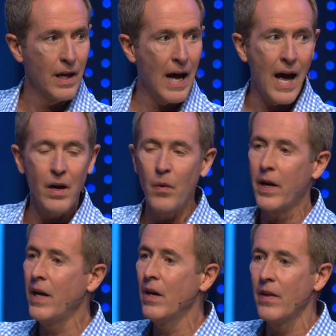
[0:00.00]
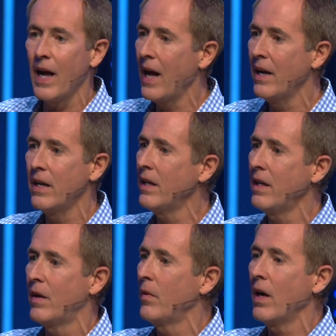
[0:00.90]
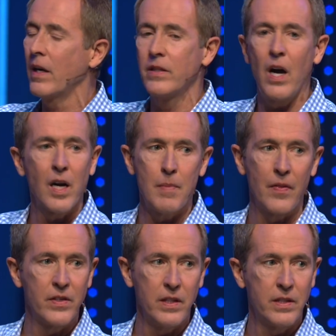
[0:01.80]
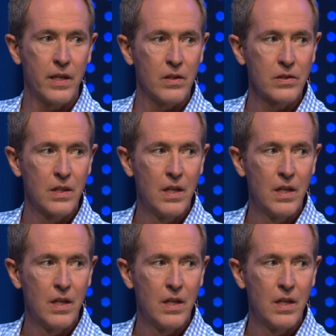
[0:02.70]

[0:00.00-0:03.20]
I don't want to hear that. Hey, no. We're not going to talk about the details